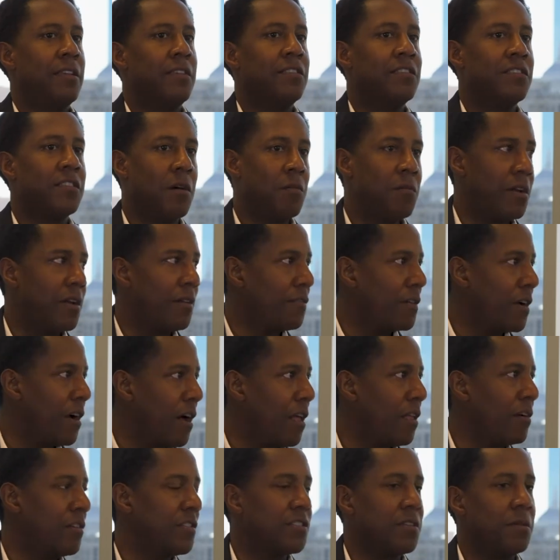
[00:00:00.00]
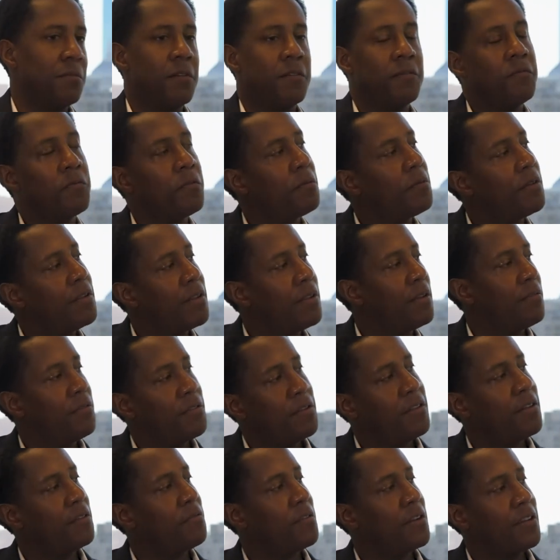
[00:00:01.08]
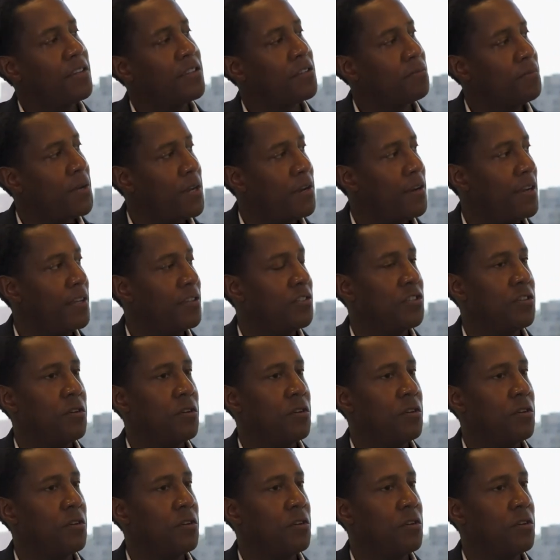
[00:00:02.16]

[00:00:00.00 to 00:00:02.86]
someone of color, someone from a, of a different experience.